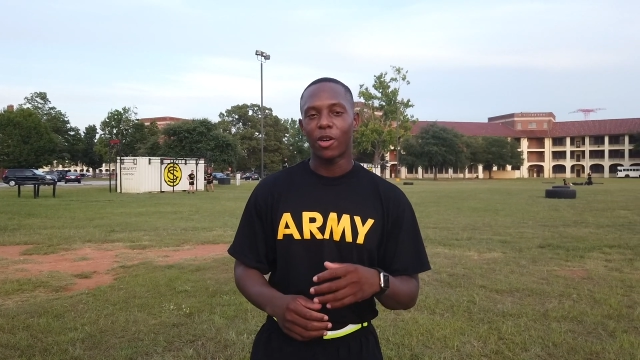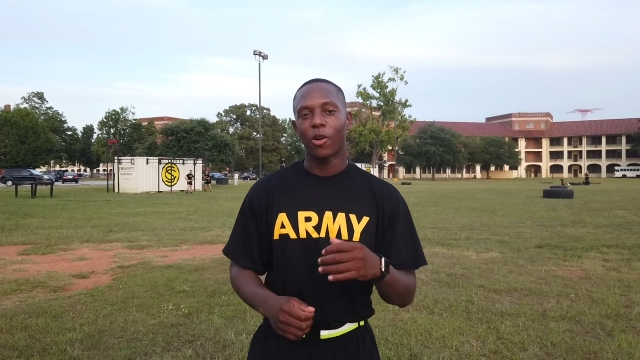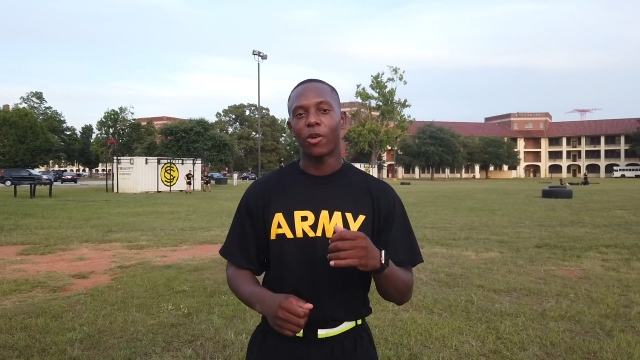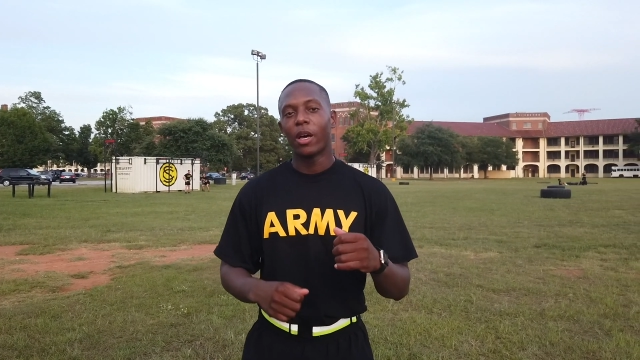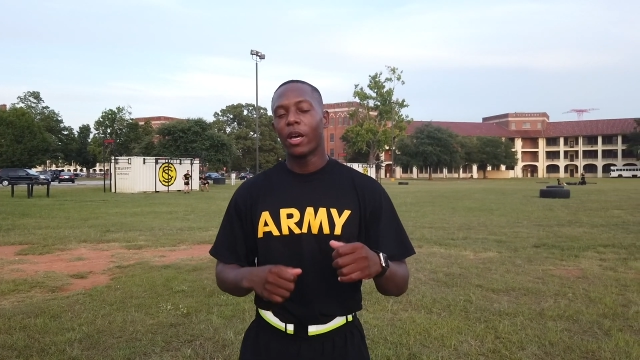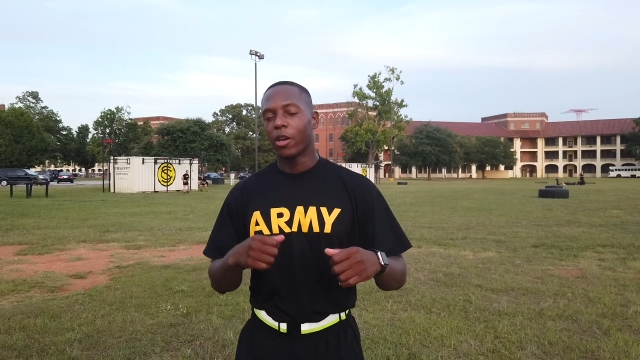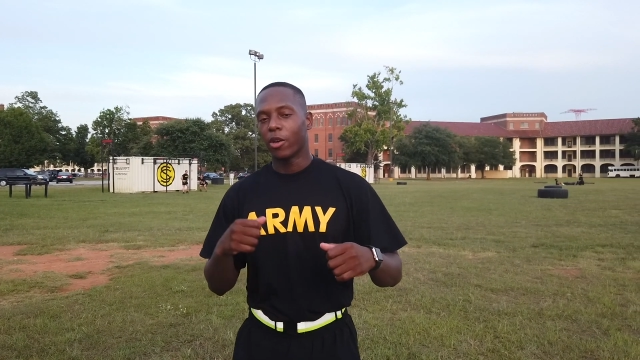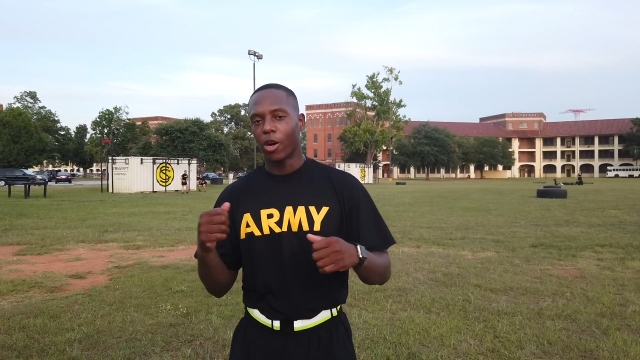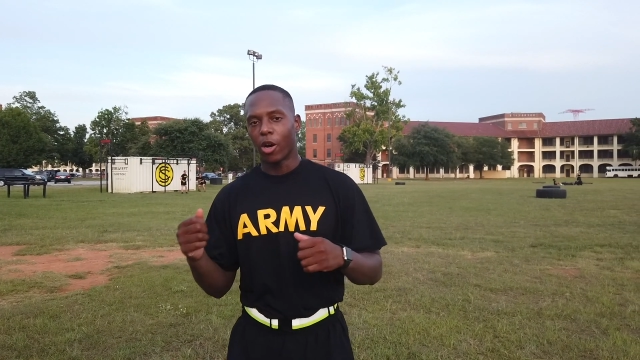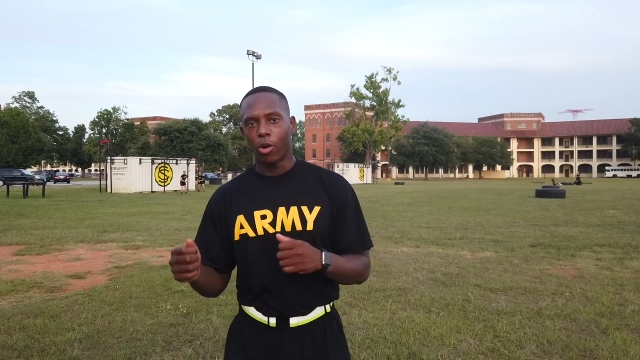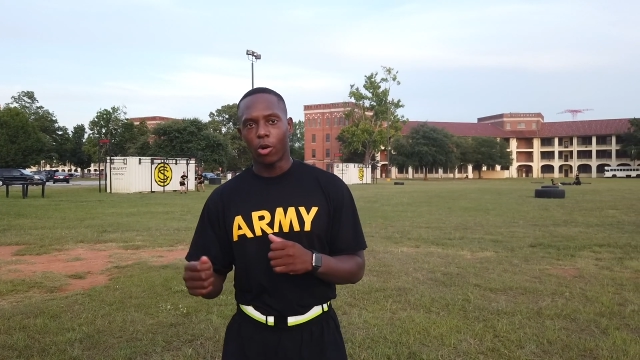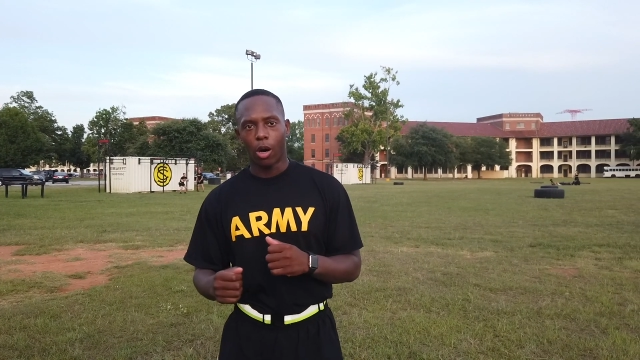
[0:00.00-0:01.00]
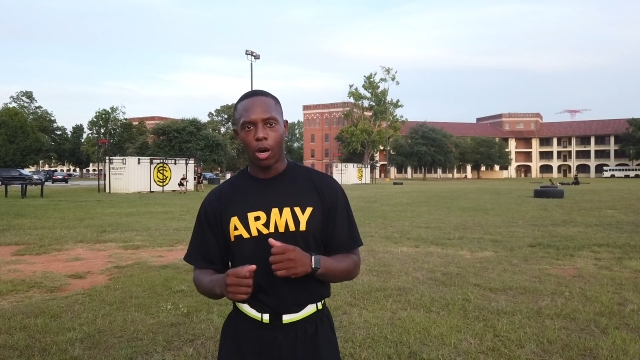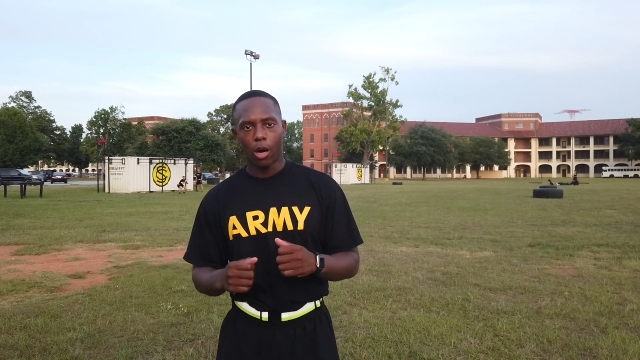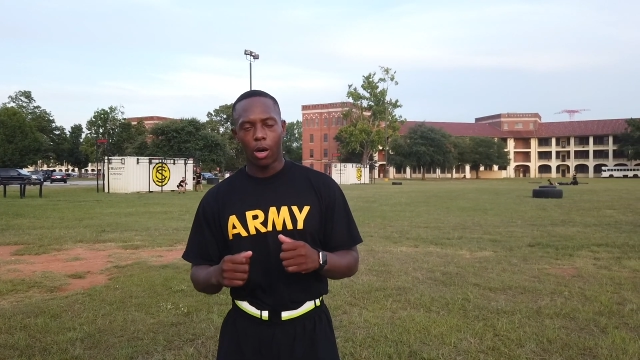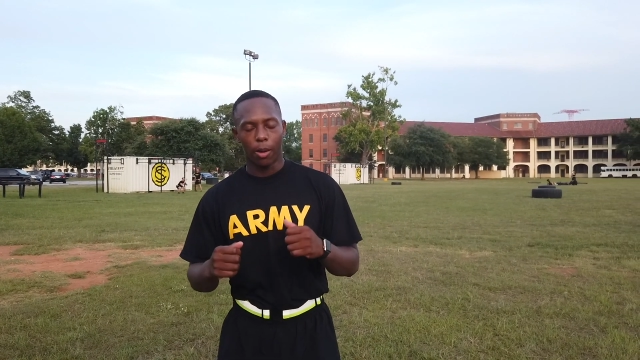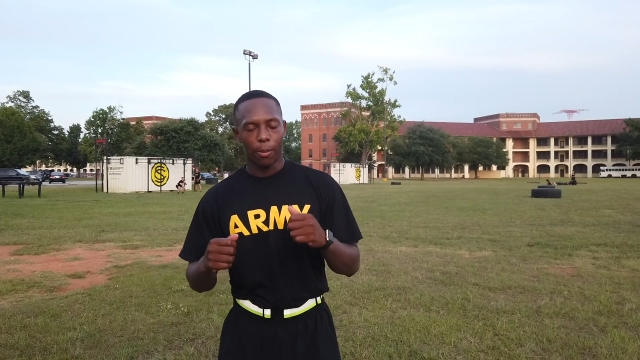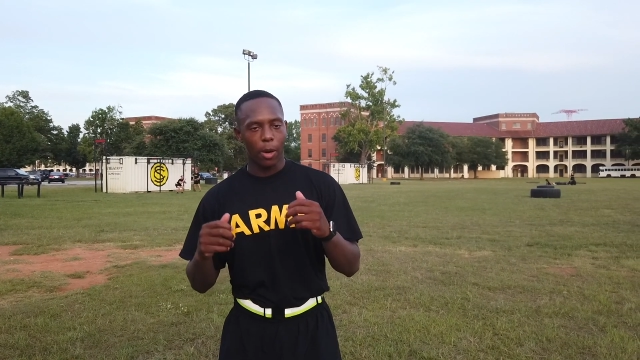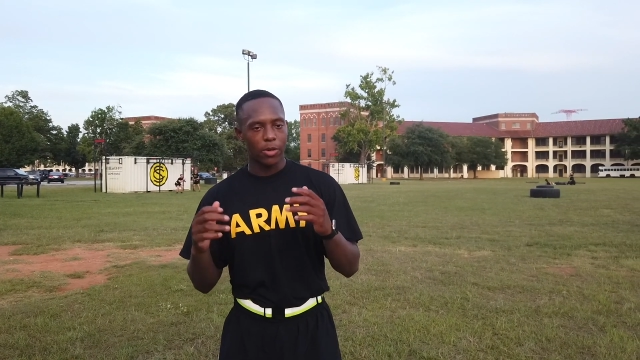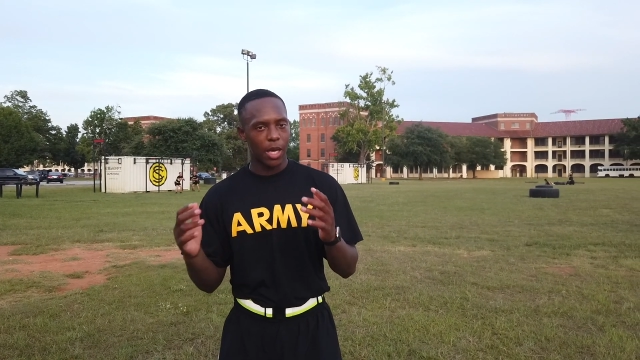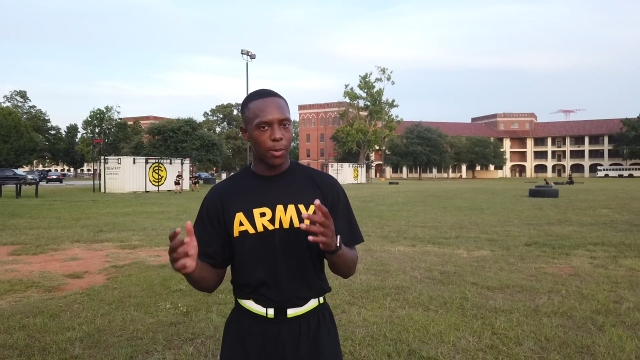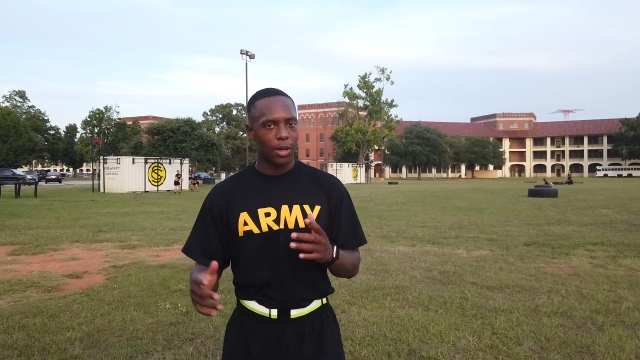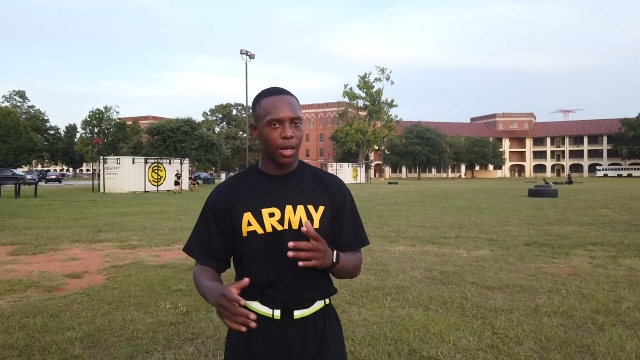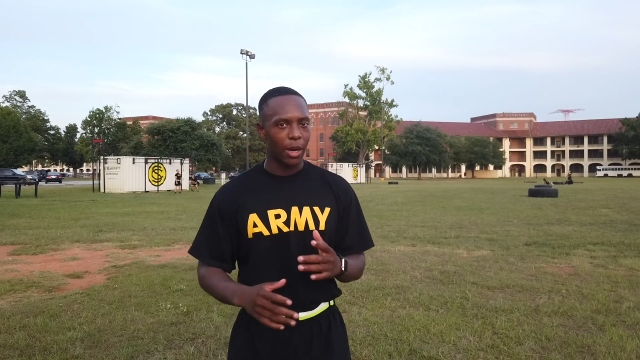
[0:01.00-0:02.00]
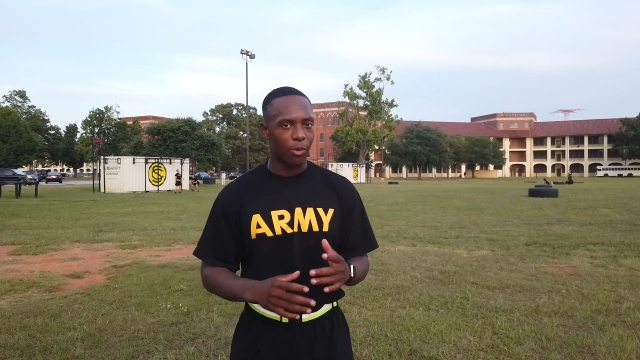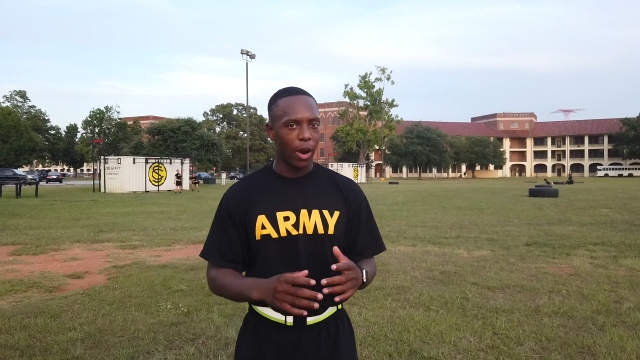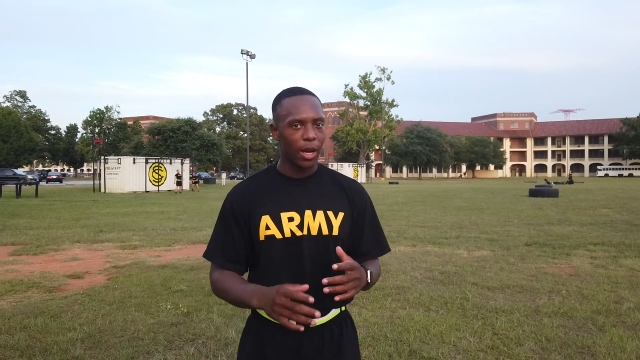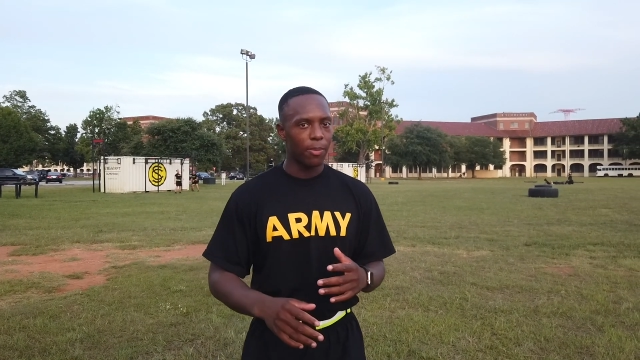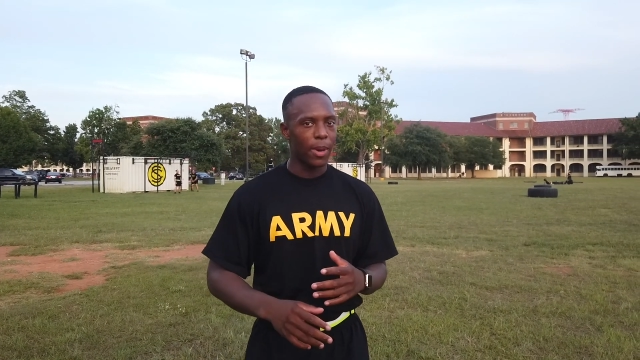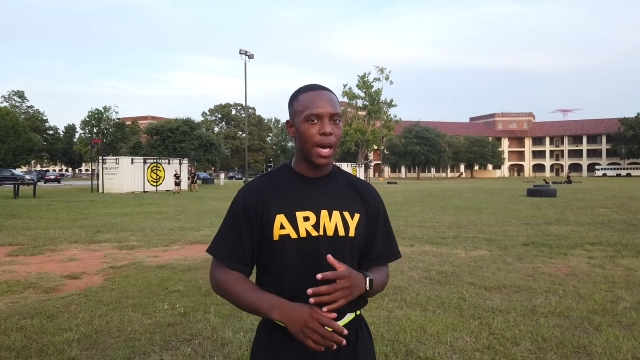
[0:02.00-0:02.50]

So, I was able to write